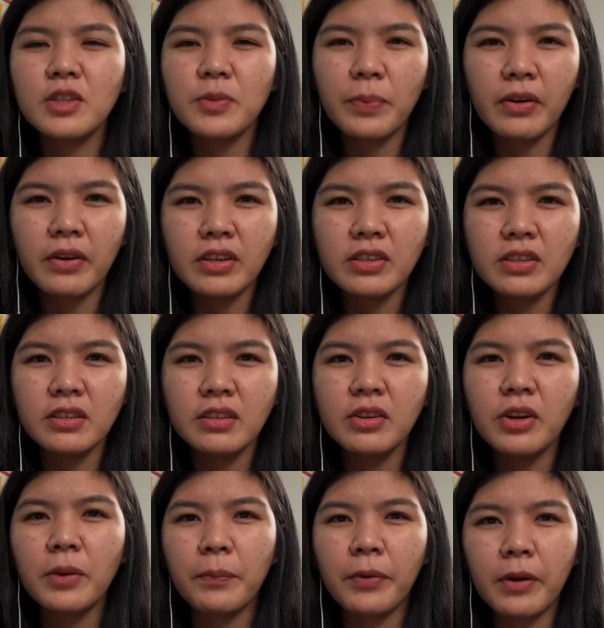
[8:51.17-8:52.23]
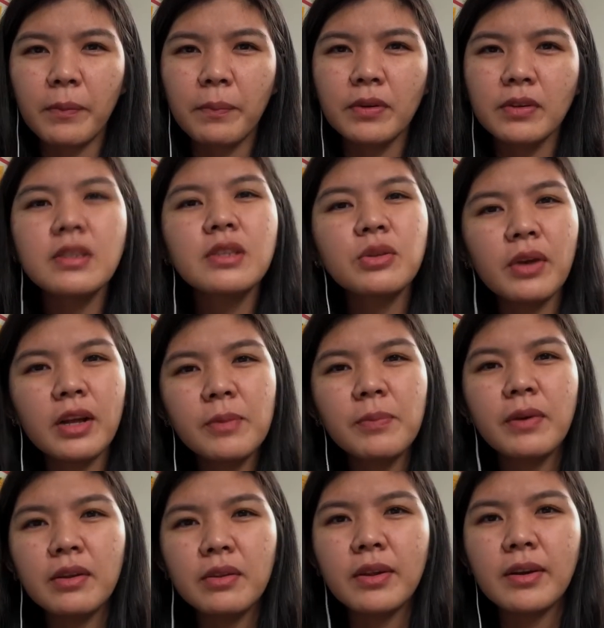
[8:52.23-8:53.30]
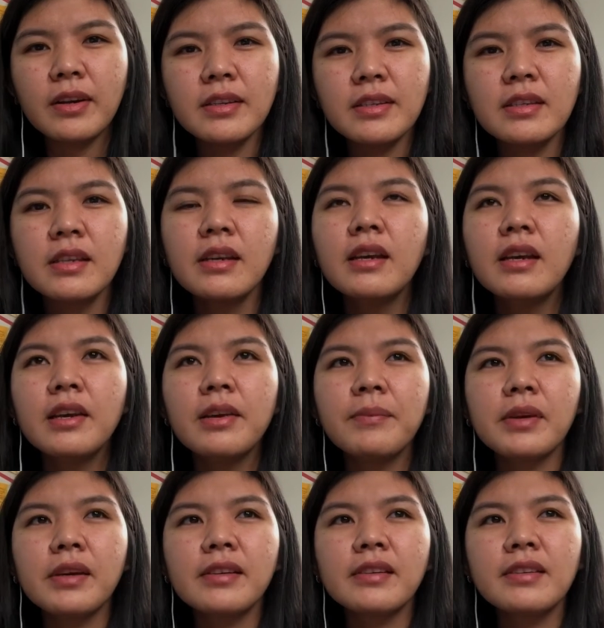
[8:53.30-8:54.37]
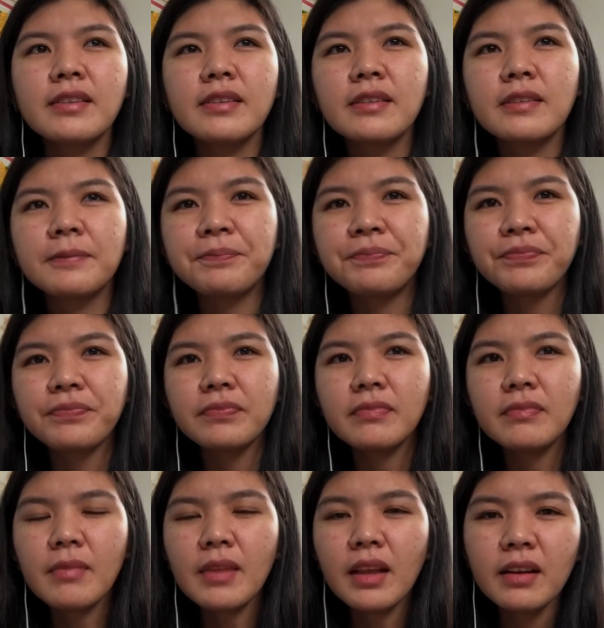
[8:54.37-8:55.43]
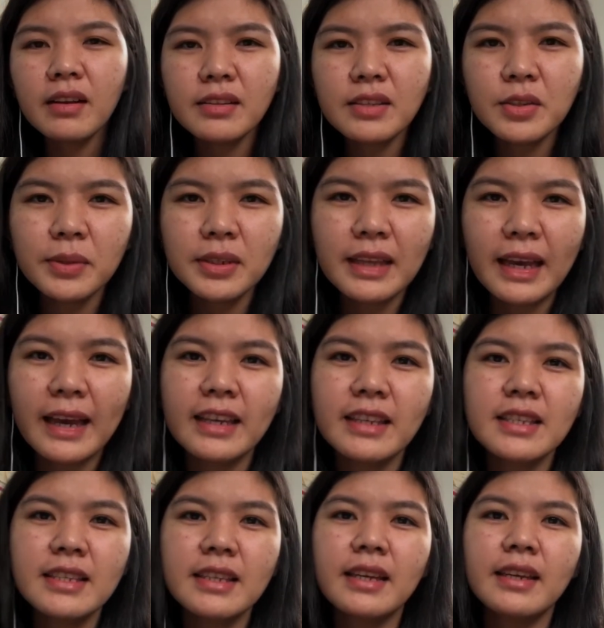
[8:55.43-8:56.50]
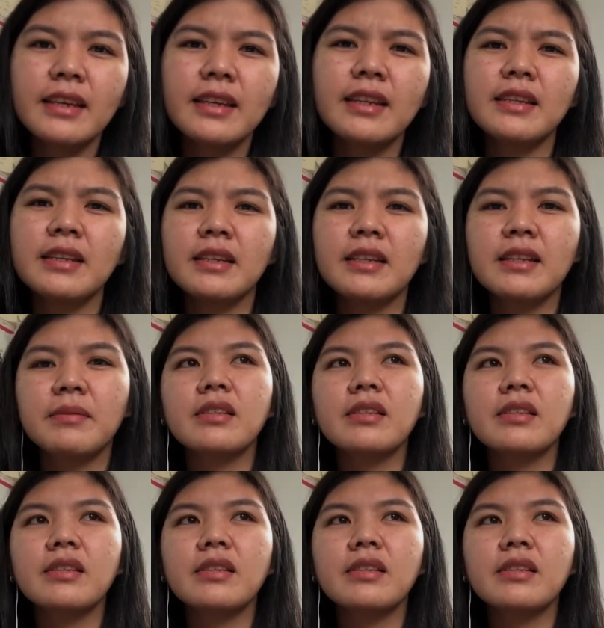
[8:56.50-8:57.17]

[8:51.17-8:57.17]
inspiration or purpose to help others, because as what Einstein